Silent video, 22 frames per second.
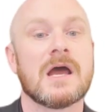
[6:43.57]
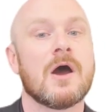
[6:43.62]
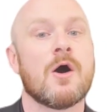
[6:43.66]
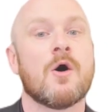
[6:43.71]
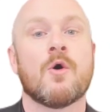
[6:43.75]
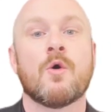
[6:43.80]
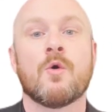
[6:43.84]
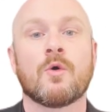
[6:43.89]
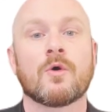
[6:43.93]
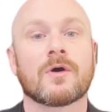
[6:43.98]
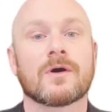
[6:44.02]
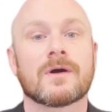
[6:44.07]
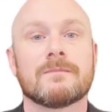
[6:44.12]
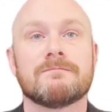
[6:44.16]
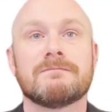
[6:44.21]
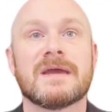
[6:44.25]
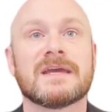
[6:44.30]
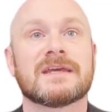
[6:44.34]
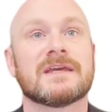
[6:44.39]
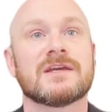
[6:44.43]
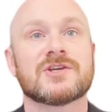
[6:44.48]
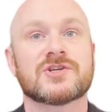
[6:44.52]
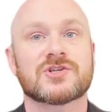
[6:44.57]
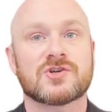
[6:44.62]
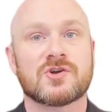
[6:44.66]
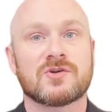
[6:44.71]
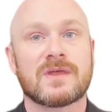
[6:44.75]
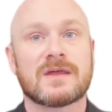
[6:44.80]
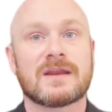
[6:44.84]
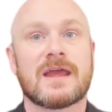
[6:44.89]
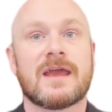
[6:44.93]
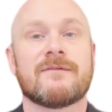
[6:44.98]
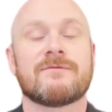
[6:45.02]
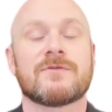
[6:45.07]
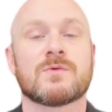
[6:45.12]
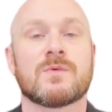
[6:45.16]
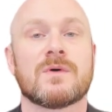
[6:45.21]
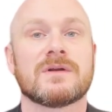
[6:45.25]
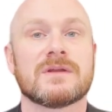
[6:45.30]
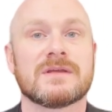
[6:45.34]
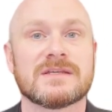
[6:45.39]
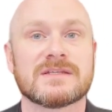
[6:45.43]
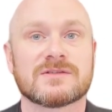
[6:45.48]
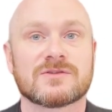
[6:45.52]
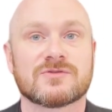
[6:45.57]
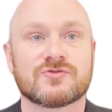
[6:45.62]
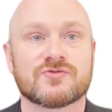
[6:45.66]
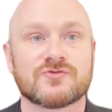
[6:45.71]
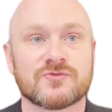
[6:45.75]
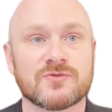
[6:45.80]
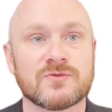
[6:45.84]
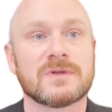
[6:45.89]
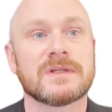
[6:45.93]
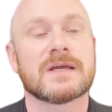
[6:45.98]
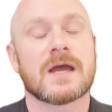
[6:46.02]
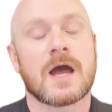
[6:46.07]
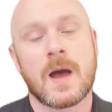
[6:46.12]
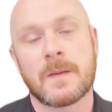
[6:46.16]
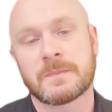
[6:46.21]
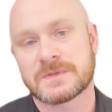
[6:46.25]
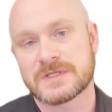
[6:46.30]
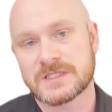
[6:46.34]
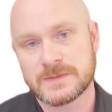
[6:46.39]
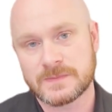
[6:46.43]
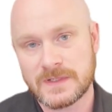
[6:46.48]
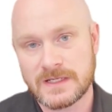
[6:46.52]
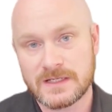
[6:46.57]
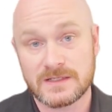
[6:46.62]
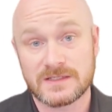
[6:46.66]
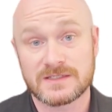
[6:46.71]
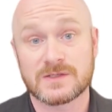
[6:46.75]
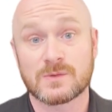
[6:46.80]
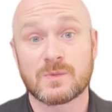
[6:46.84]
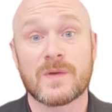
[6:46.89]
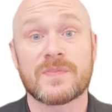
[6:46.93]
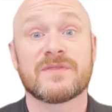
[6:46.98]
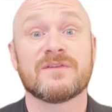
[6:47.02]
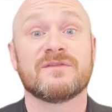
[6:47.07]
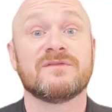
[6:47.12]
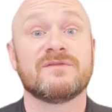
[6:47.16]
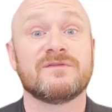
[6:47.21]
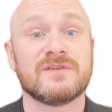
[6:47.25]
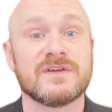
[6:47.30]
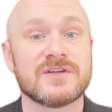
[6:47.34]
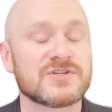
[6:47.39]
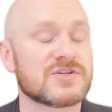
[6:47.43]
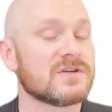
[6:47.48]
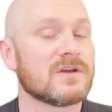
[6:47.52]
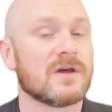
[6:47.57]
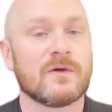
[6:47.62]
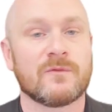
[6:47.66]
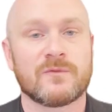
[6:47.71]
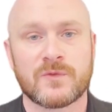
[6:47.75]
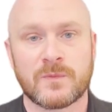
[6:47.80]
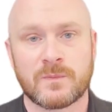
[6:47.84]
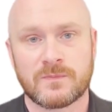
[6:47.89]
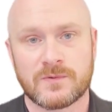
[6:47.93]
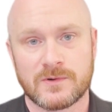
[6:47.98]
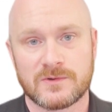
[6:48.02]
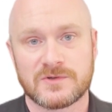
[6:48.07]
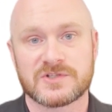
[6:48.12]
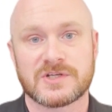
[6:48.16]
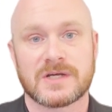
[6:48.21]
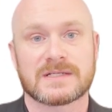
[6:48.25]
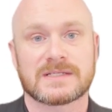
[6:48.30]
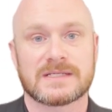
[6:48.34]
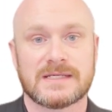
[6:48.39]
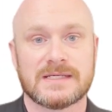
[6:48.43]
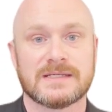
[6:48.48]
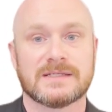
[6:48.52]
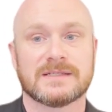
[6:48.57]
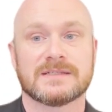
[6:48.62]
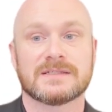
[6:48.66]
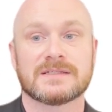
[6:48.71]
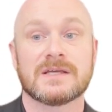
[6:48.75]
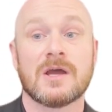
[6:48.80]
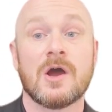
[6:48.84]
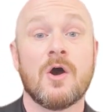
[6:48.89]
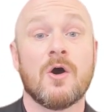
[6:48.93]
or making sure that everyone is truly up to speed as to what the vision of the project is.